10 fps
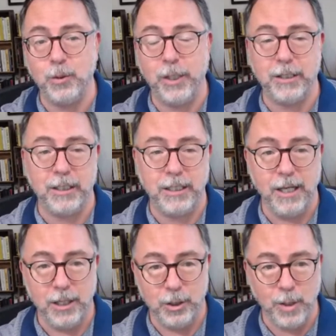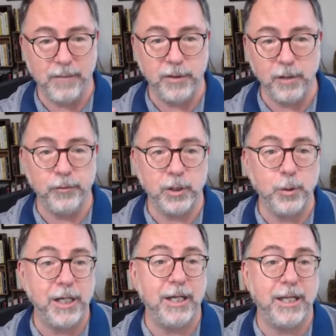quickly, you have enough
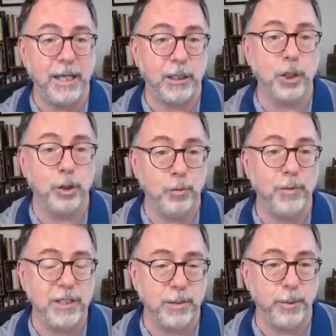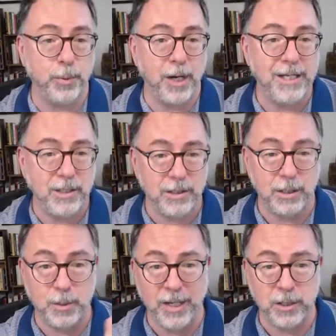liquidity to get good, reasonable prices,
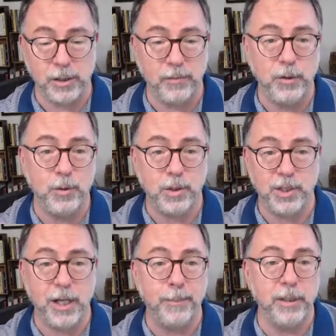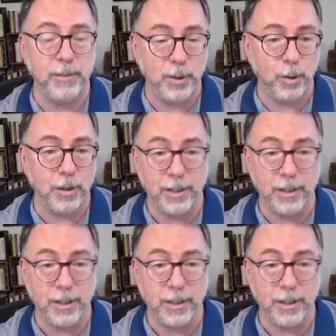especially if you use a stop limit order.